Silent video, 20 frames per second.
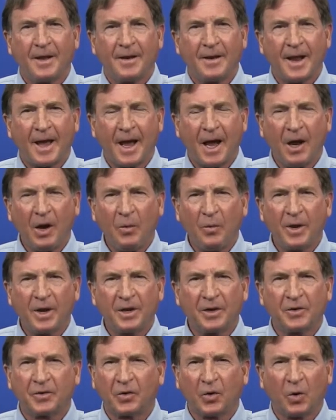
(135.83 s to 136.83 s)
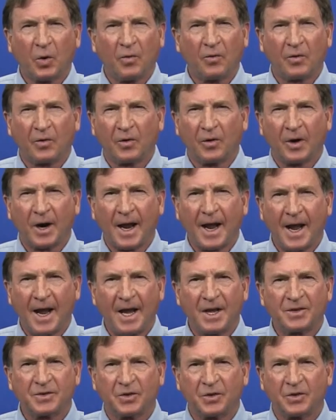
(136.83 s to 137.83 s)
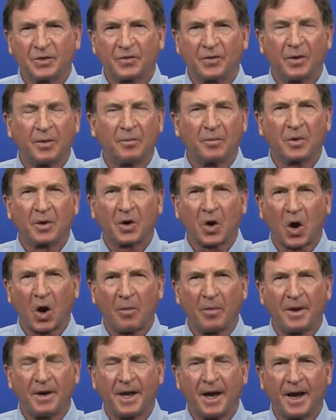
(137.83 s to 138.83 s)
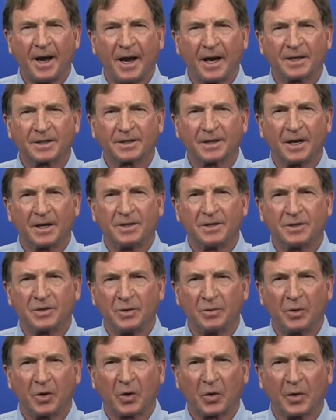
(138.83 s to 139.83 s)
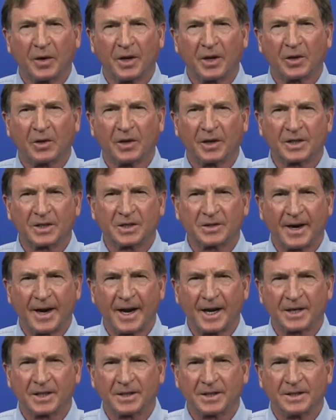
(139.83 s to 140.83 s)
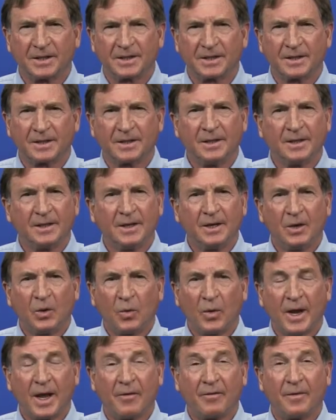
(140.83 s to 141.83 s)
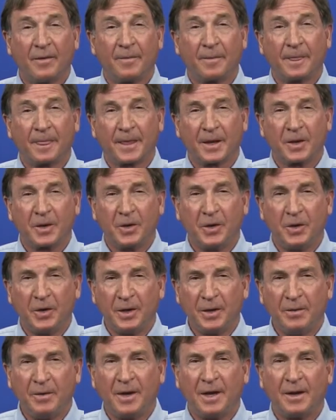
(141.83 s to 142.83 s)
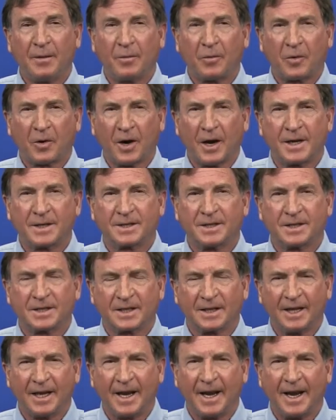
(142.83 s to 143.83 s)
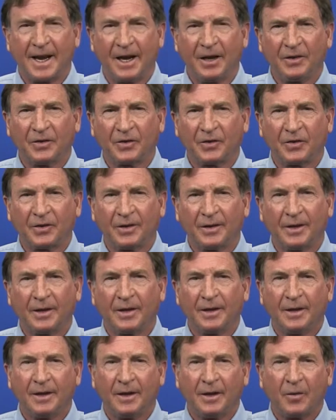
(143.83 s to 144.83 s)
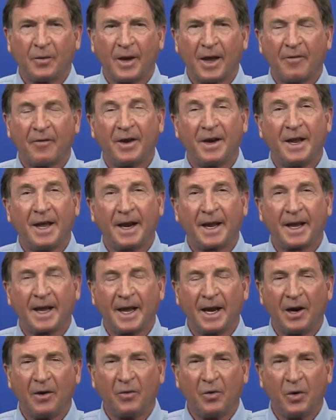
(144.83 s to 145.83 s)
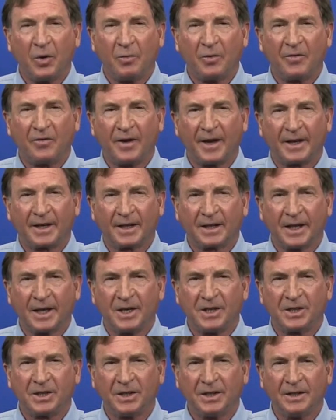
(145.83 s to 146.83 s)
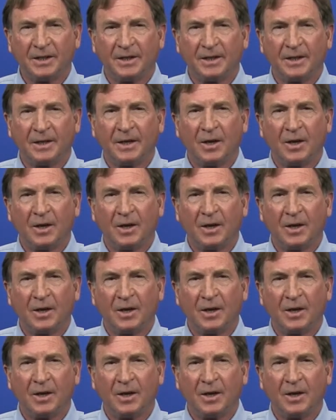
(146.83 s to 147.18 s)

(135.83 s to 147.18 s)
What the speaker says: Now, how do we control for hazards from carbon dioxide supercritical extractions? We have good process layouts. We have a dedicated room with ventilation.